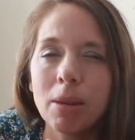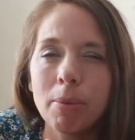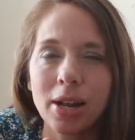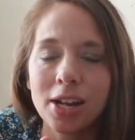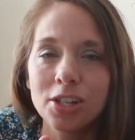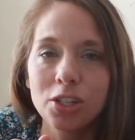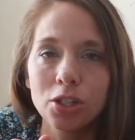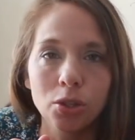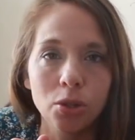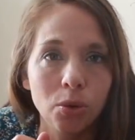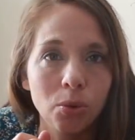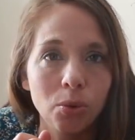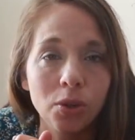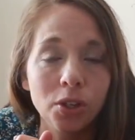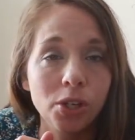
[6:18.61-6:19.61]
I mean, I
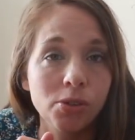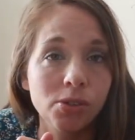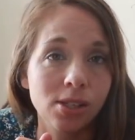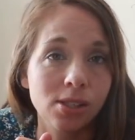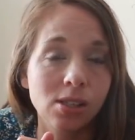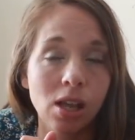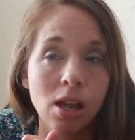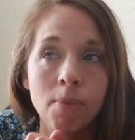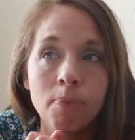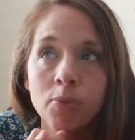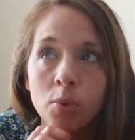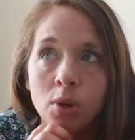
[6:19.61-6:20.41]
do use it some.